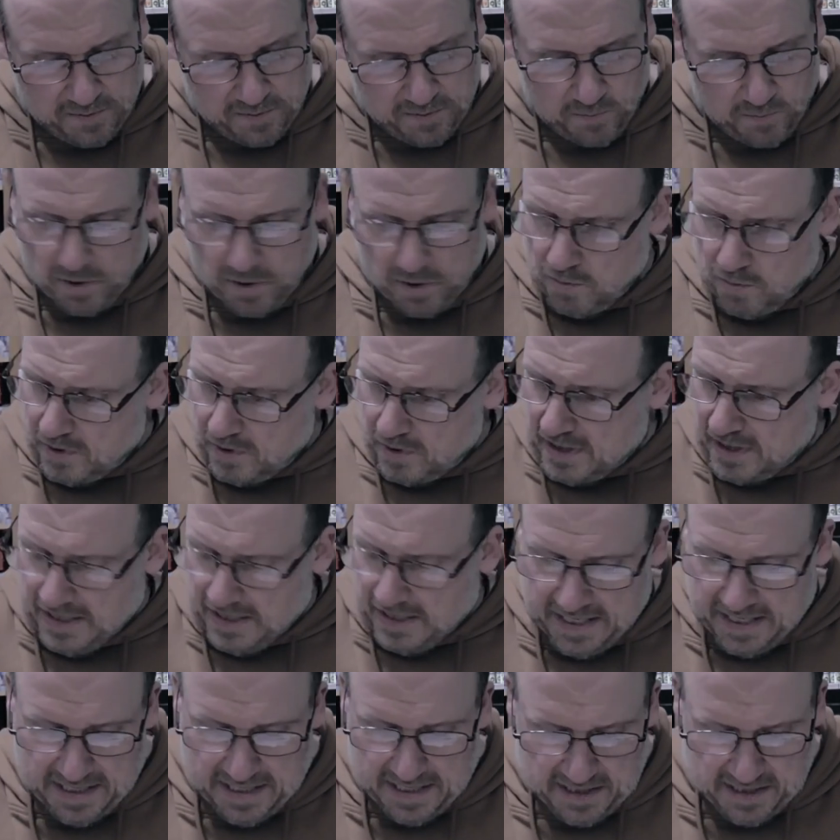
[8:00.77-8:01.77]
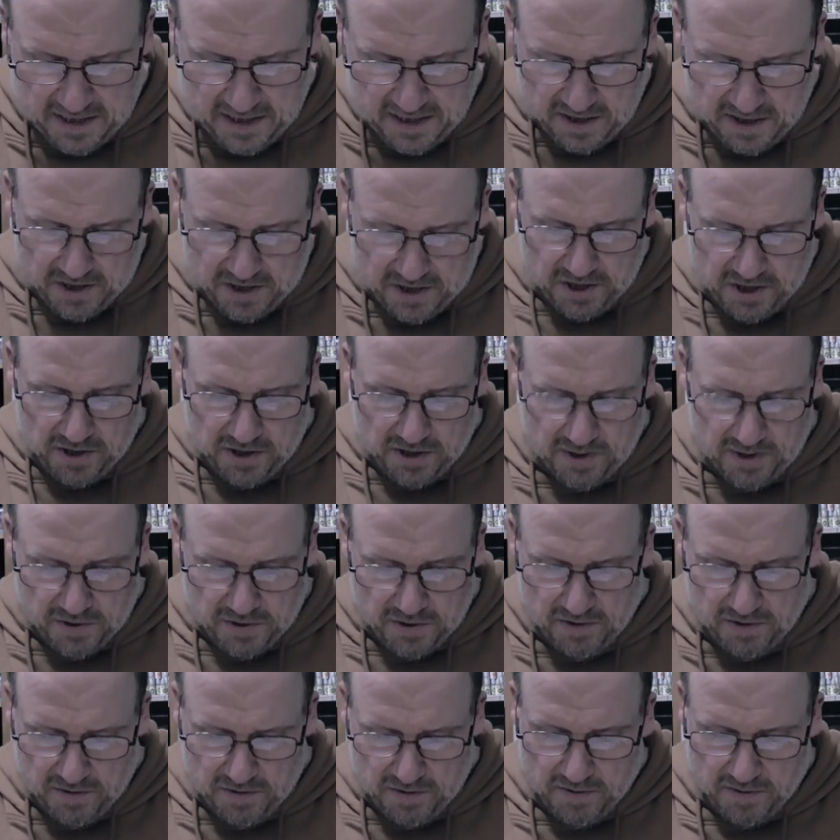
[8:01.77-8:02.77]
walk
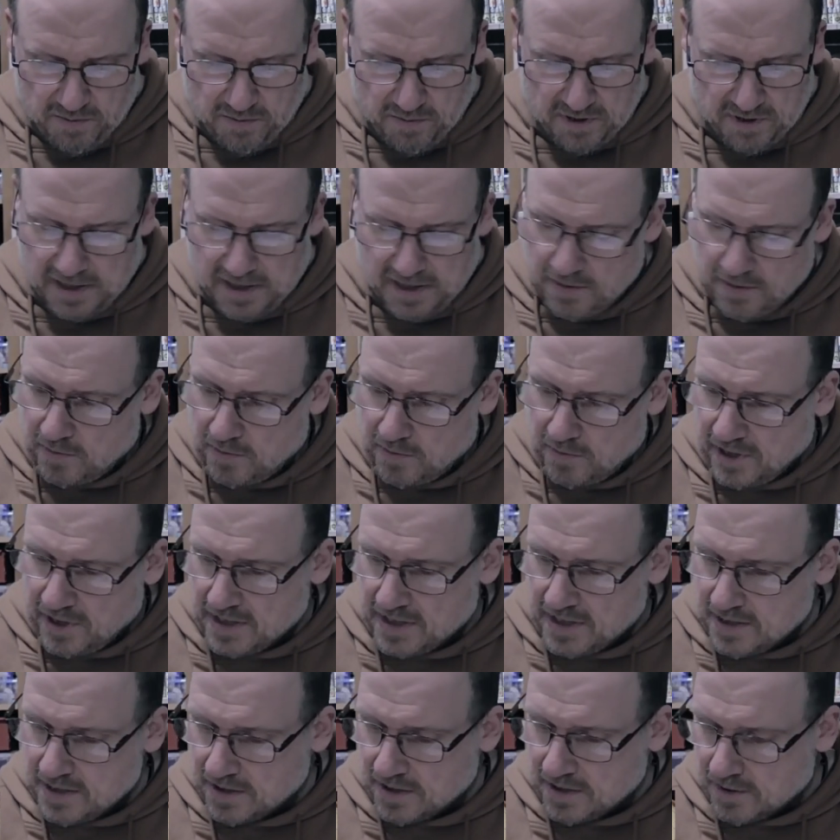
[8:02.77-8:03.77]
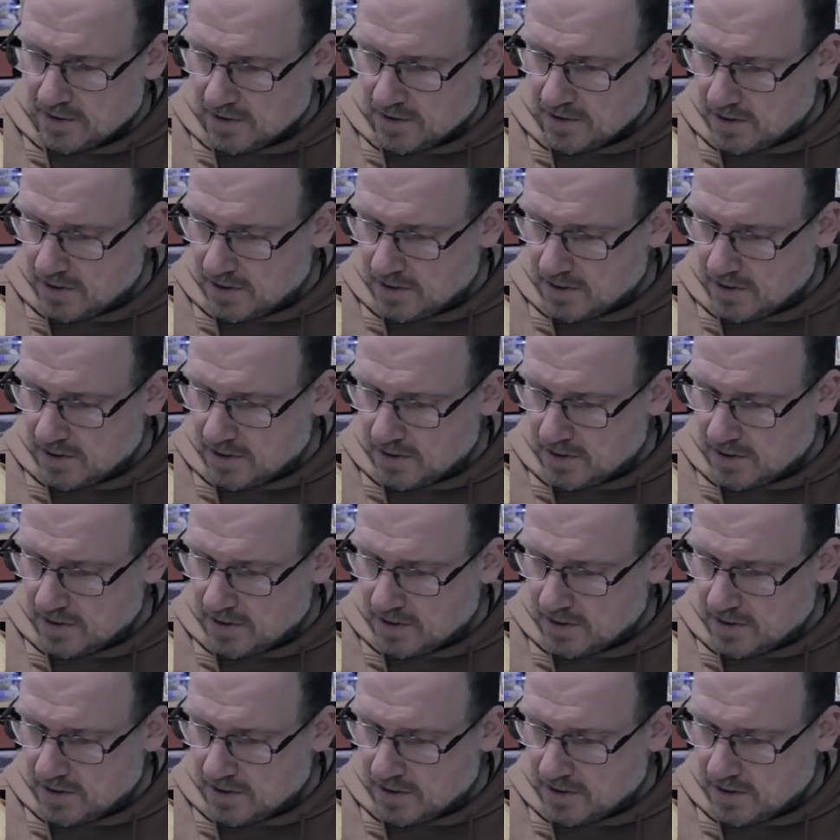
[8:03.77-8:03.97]
into what do they walk into?